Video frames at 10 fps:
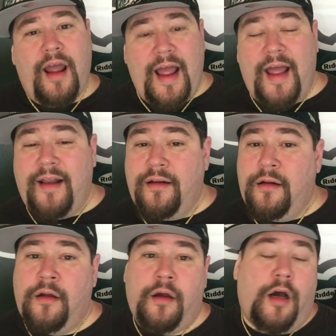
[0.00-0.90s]

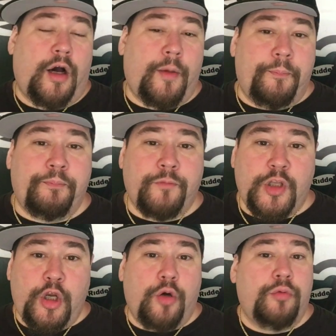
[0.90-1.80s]
And
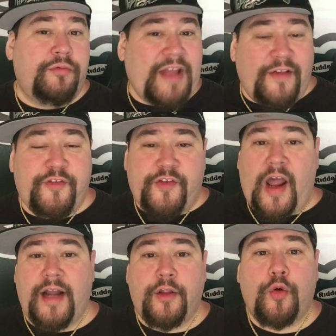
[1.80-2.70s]
that's
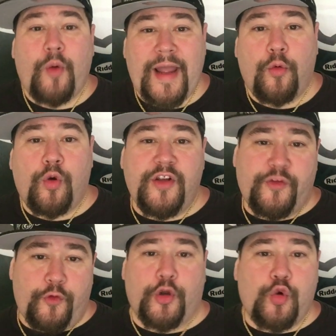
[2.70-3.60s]
kind of the way it
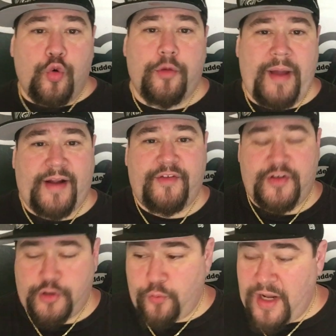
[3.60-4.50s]
was for the quarterback
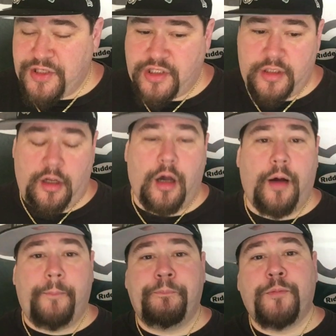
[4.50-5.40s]
situation.
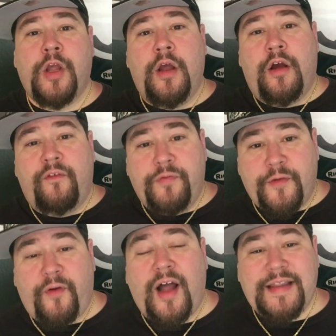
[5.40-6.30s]
Devontae
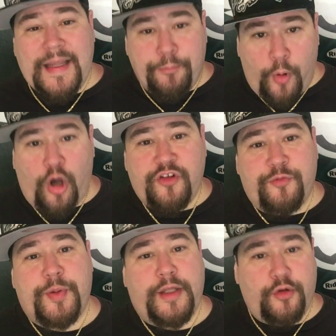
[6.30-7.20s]

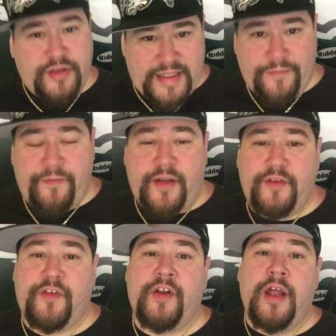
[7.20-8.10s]
Bosby on
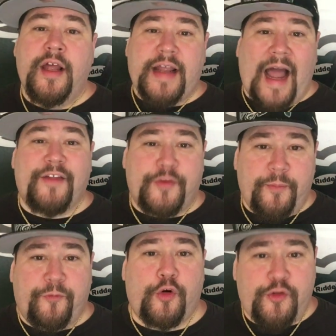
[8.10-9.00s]
defense got
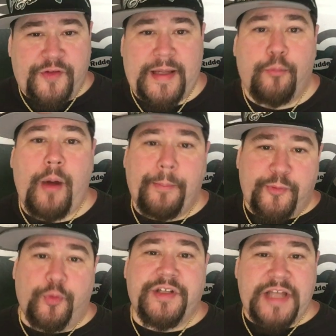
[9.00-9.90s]
some first-team
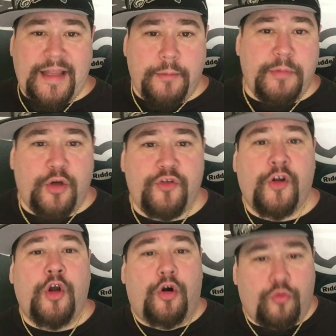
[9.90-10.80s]
reps with Jalen
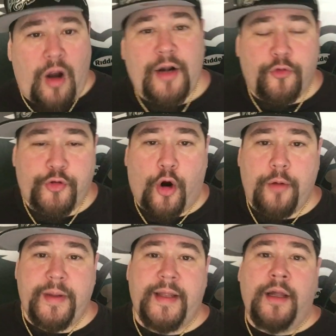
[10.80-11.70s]
Mills, Ronald
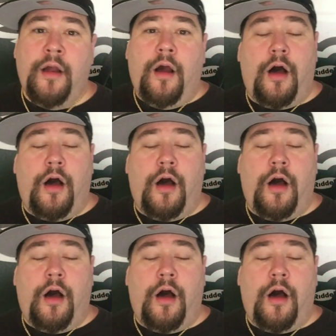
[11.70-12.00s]
Darby.